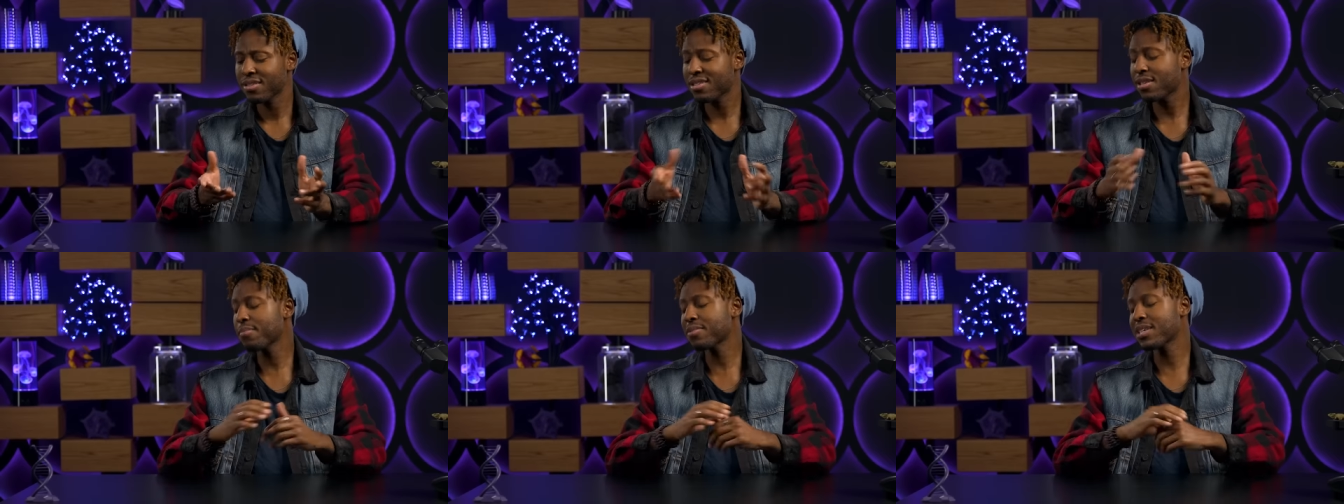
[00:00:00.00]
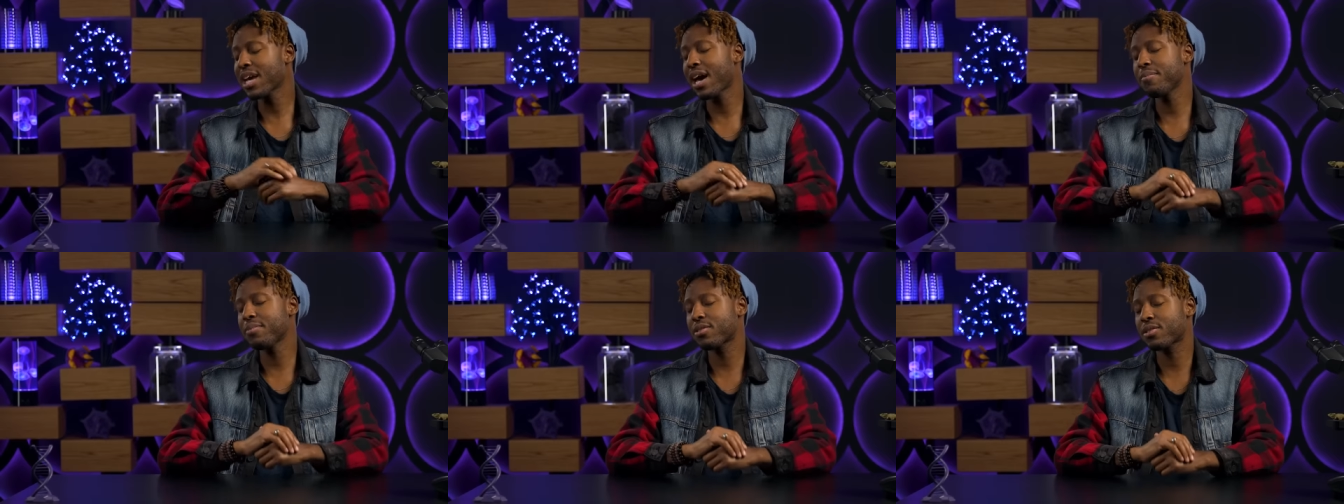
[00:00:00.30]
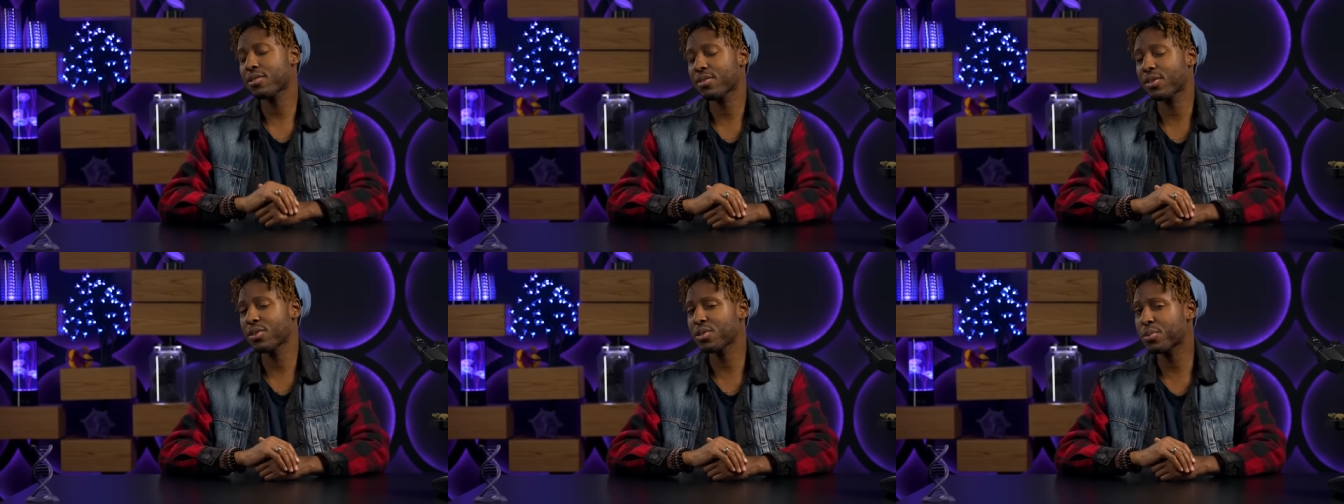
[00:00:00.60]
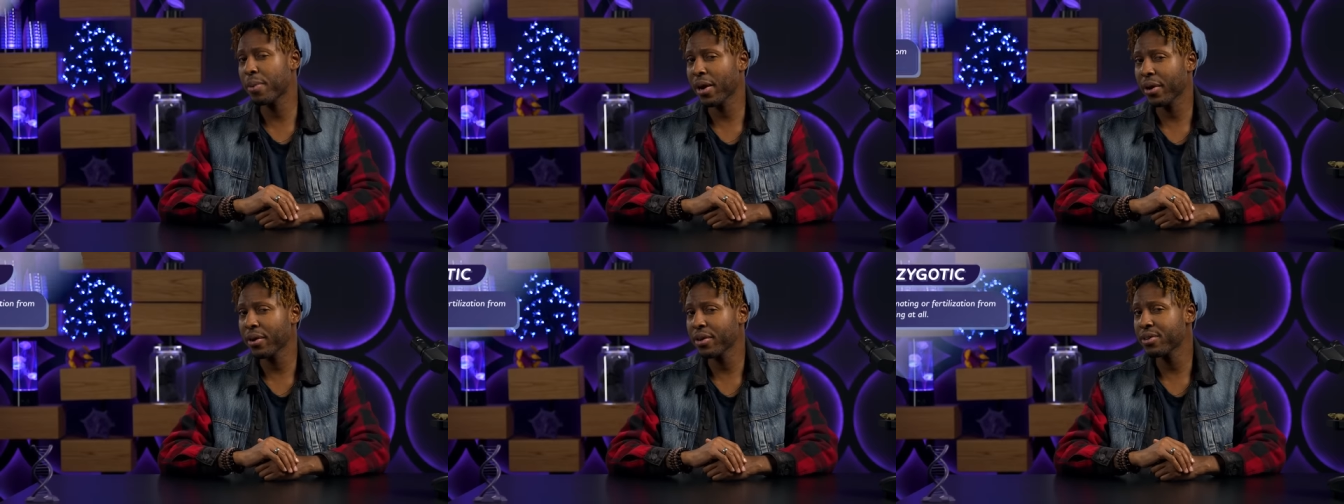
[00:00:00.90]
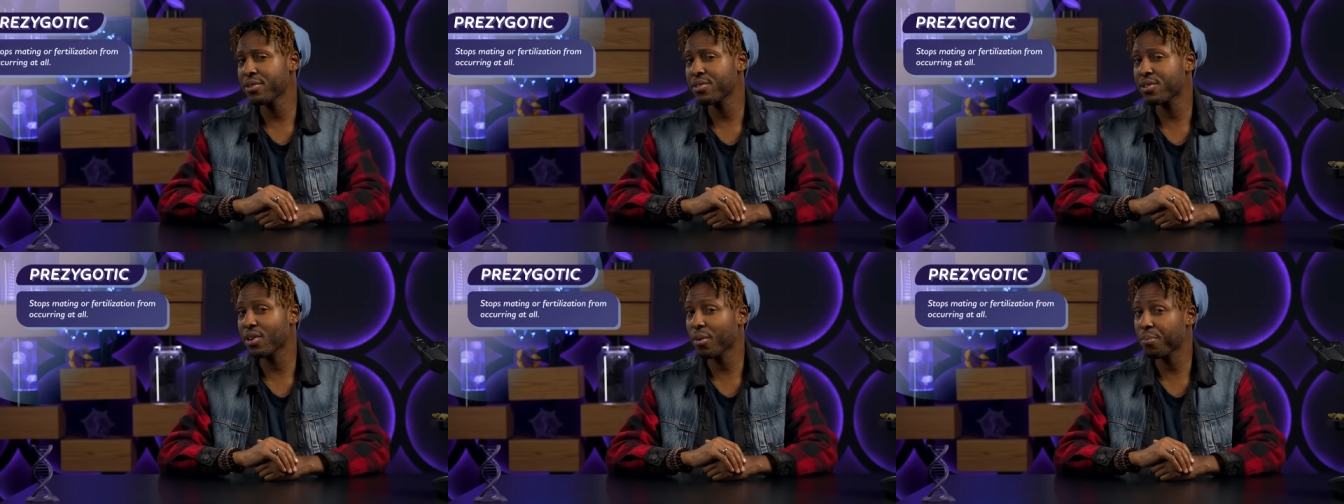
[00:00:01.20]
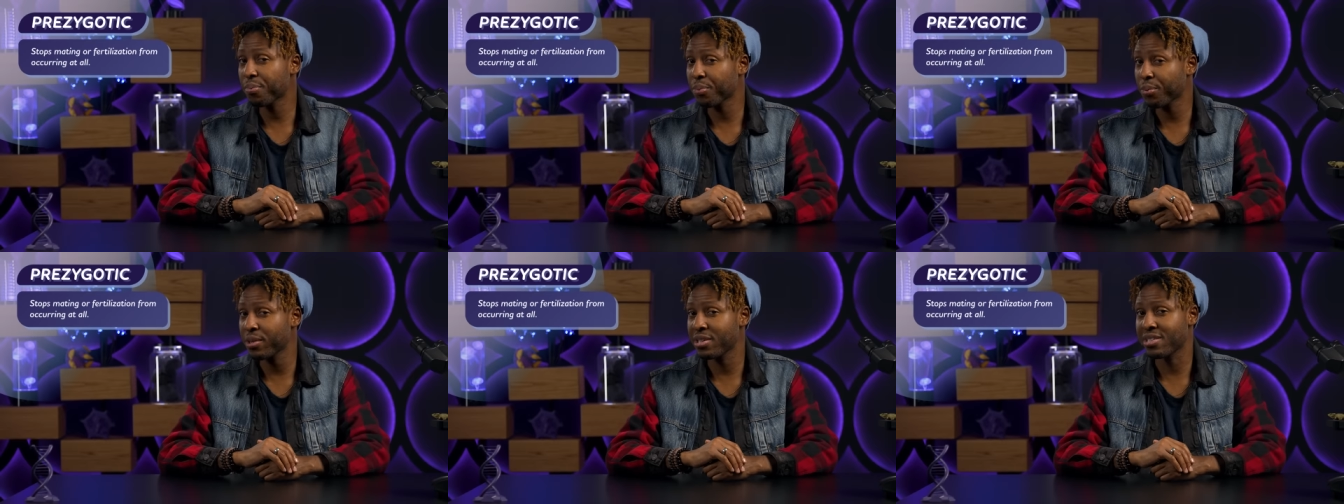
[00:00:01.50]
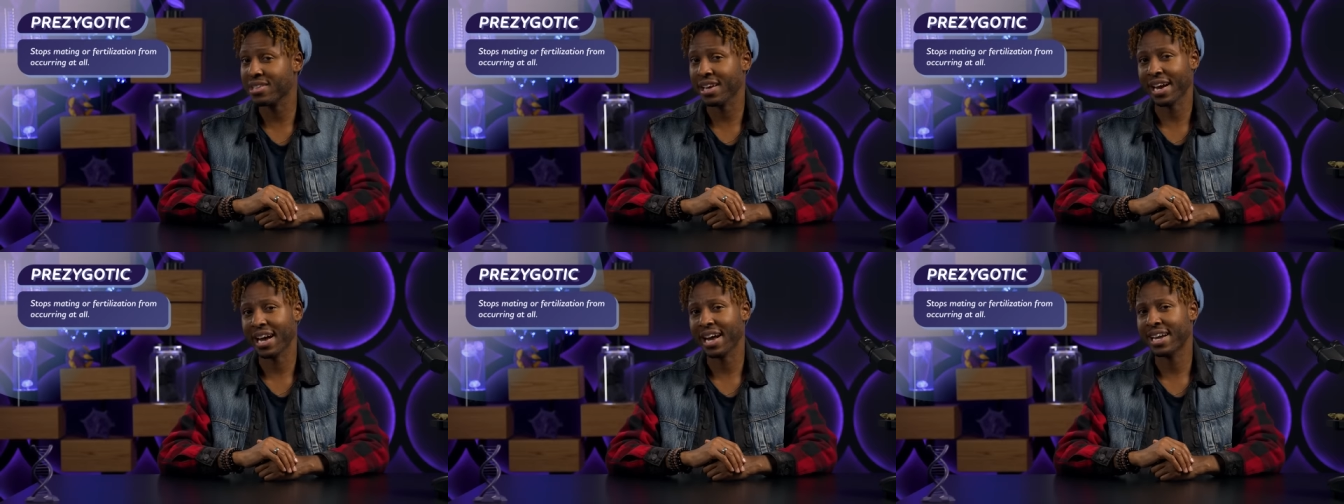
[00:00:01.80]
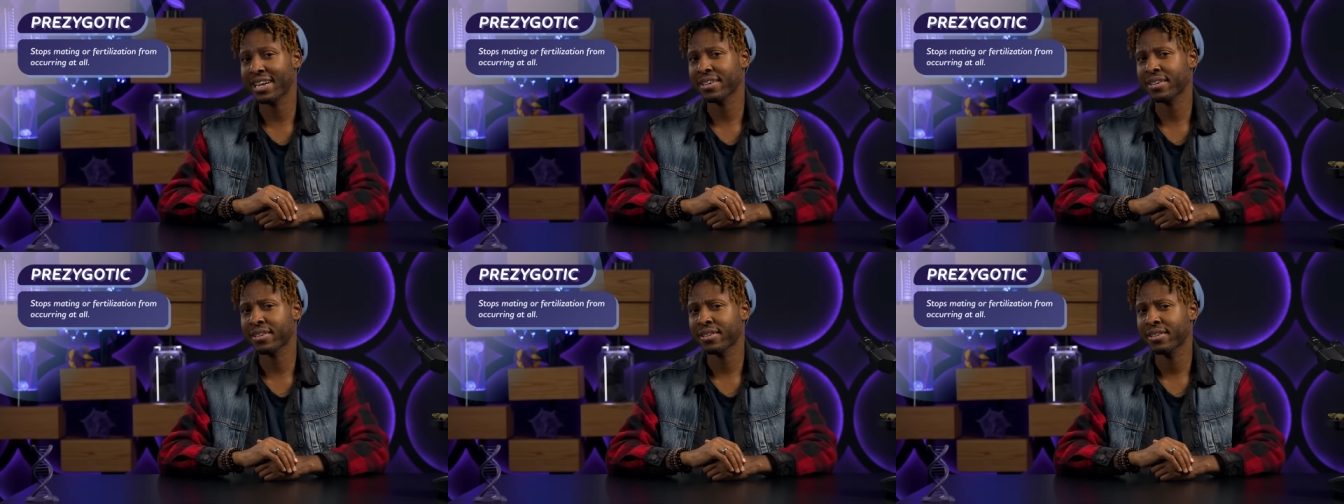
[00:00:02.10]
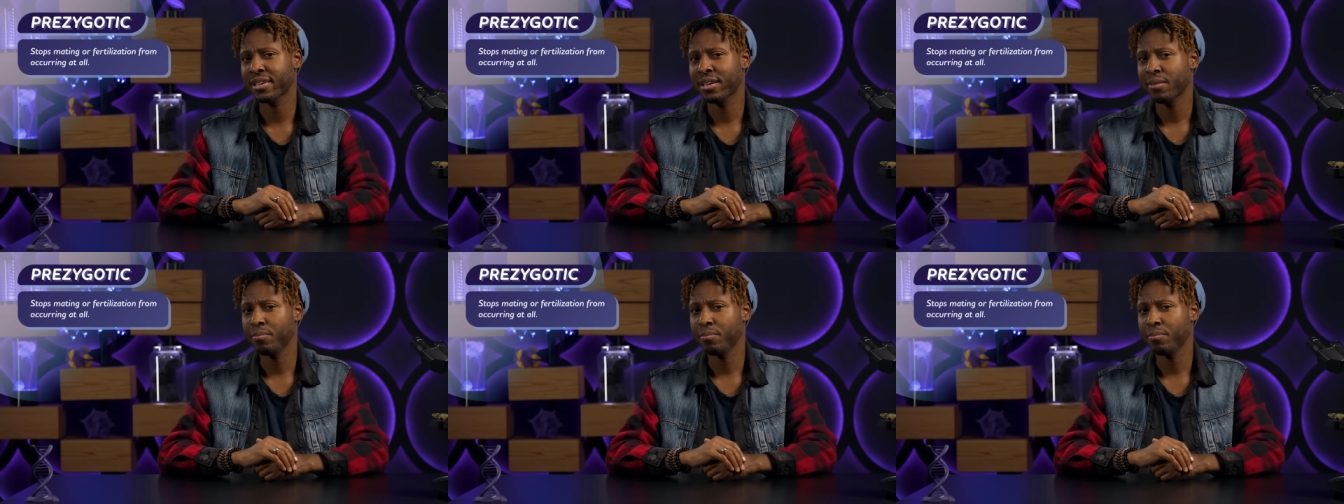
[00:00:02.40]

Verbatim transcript: Sometimes those barriers are prezygotic,